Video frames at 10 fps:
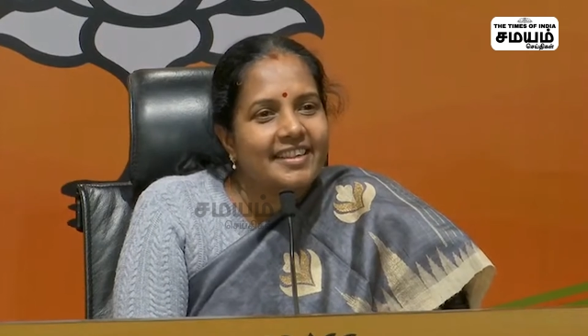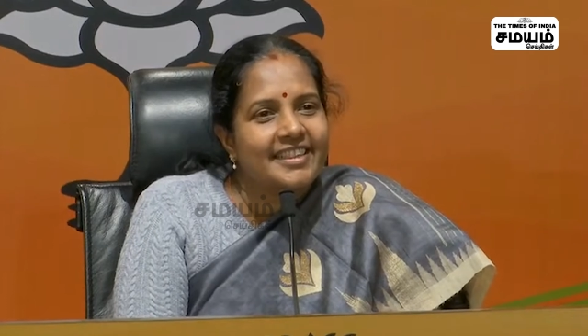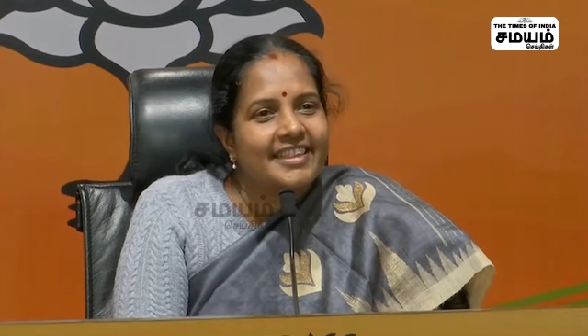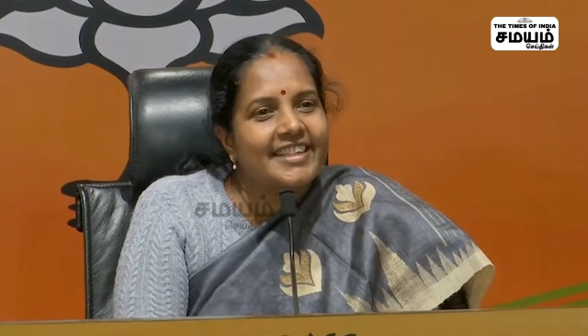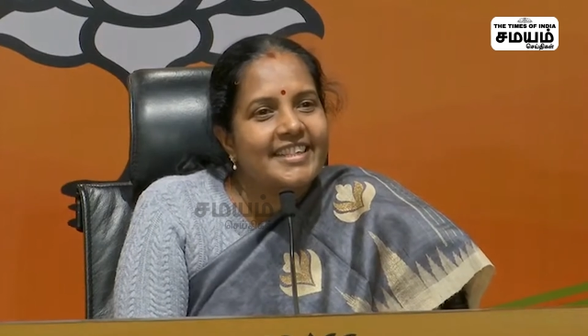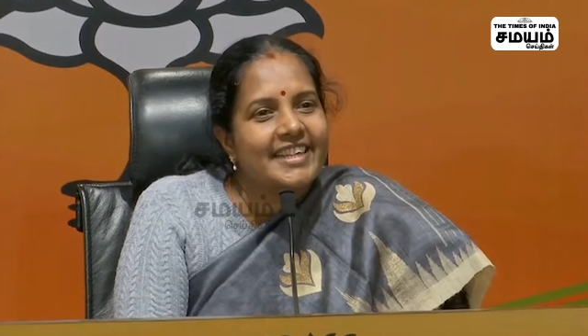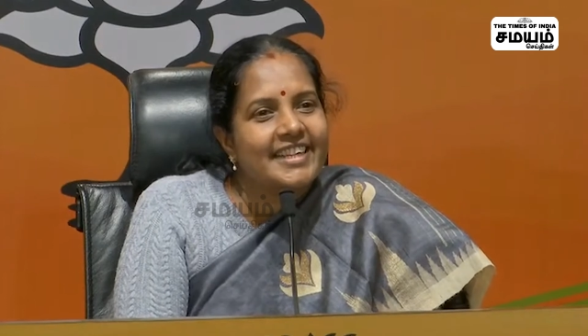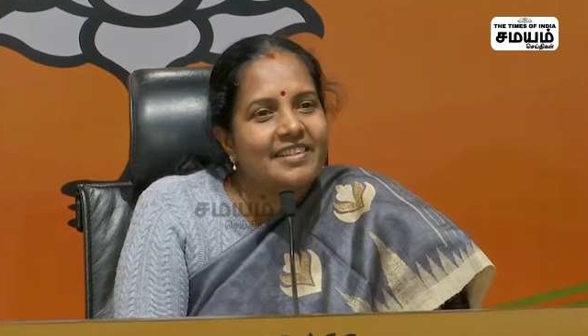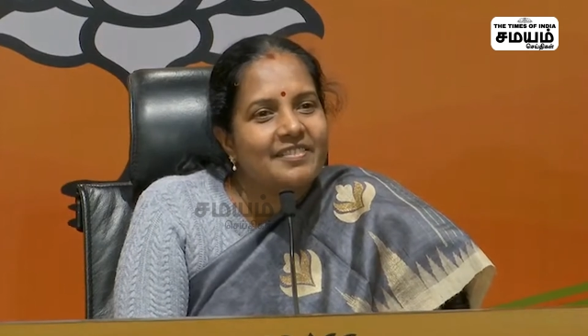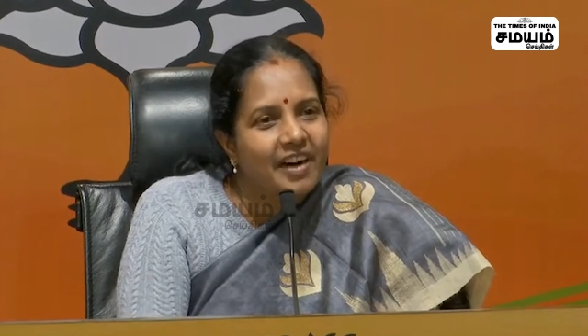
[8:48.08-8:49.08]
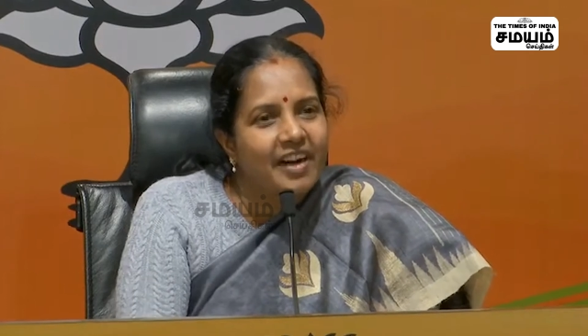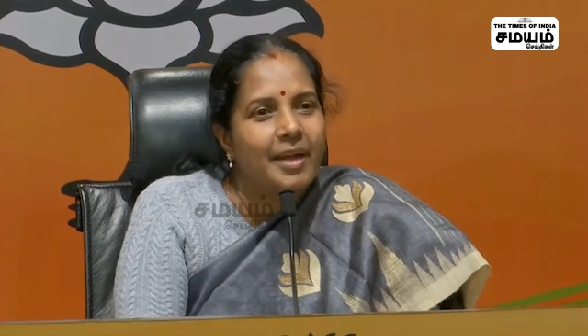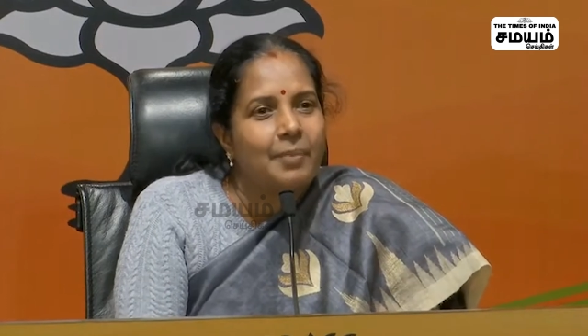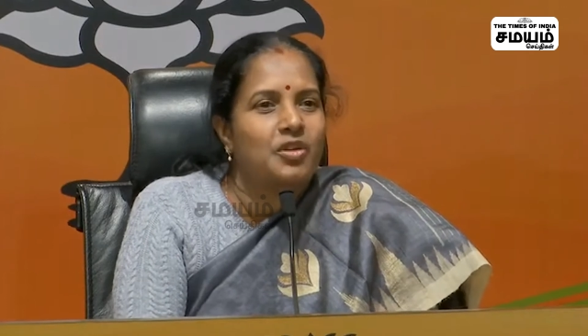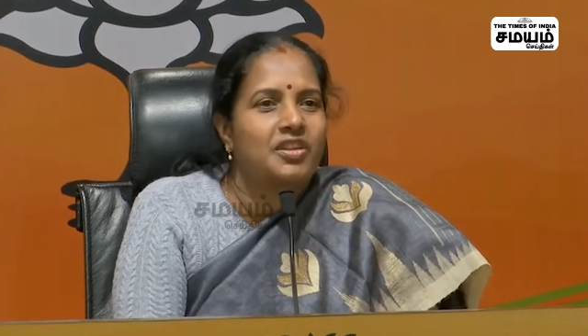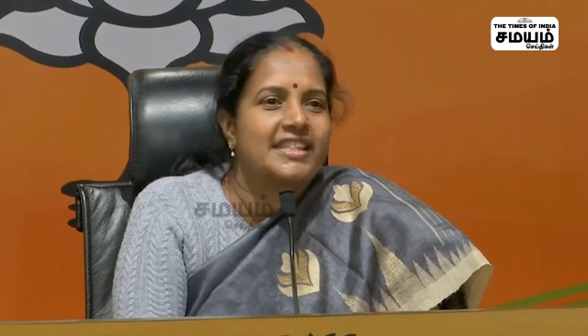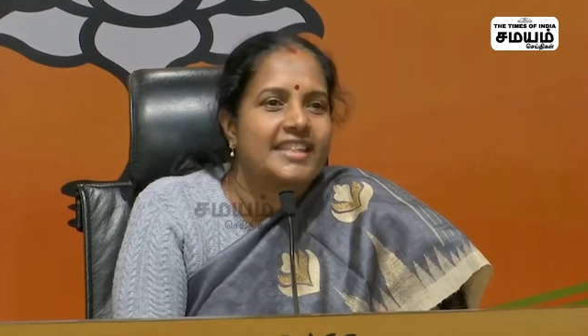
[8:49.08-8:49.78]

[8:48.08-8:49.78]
uttered a single word about this